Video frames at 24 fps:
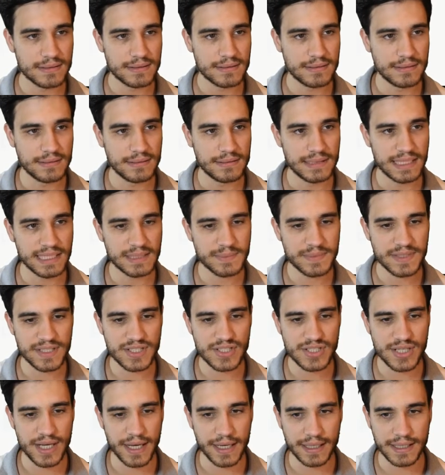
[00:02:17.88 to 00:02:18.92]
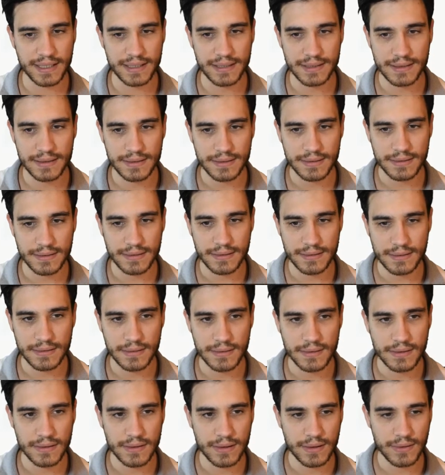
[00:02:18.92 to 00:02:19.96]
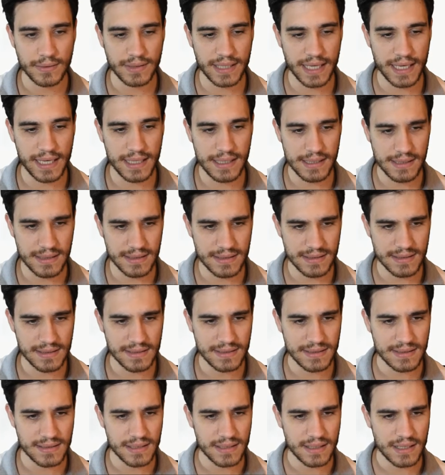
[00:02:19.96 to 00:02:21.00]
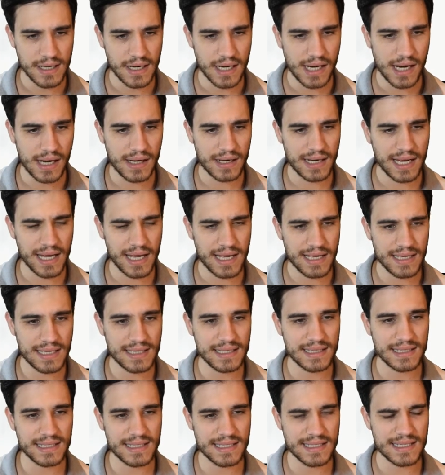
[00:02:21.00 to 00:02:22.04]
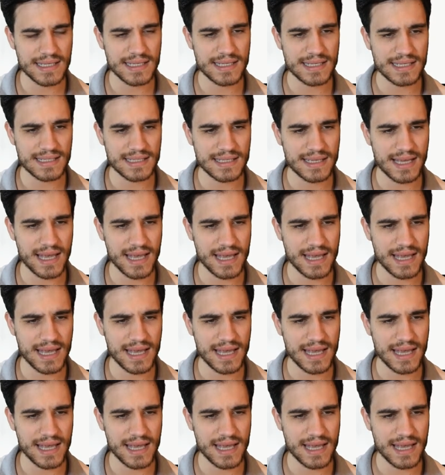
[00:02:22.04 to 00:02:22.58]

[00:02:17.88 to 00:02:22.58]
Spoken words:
Let me check. Okay, it is